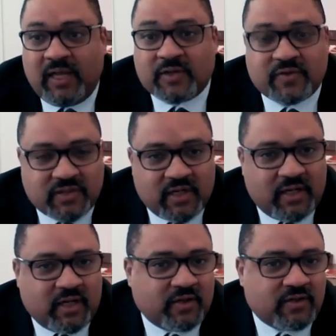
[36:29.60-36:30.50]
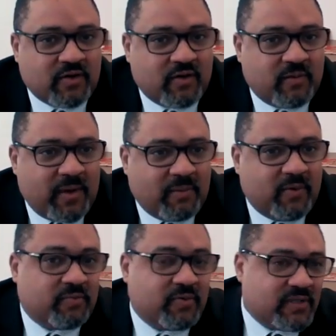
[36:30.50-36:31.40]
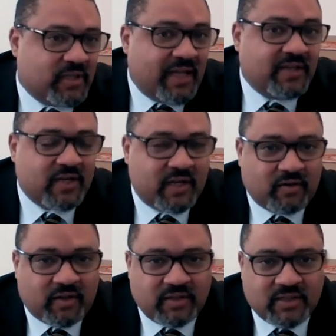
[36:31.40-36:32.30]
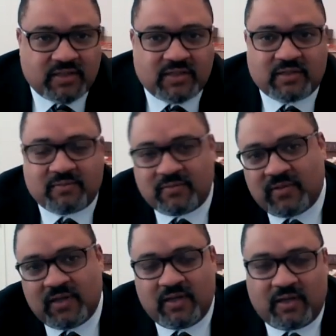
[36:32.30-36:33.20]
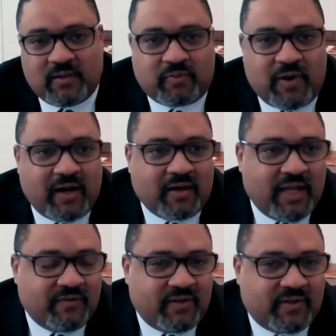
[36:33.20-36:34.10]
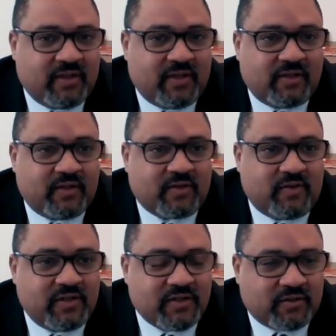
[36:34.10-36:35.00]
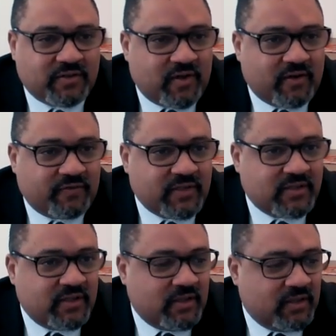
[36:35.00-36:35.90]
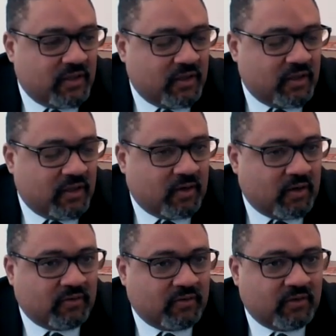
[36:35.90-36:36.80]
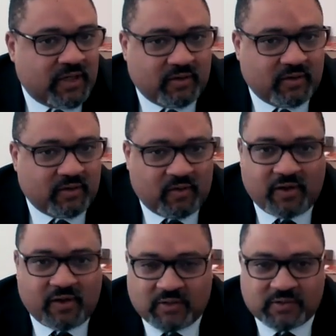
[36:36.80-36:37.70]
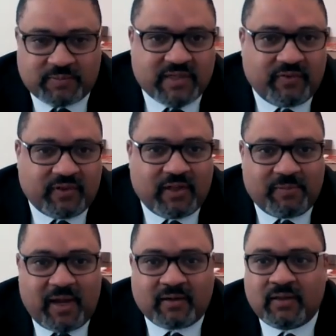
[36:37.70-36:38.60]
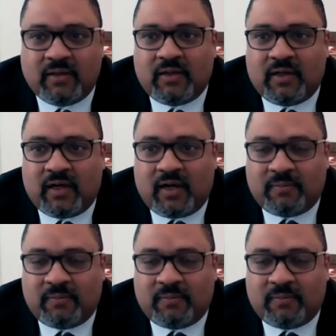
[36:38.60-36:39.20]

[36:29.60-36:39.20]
interested in and concerned about, both prison and jail conditions of prior life at the Attorney General's office, law, specifically about,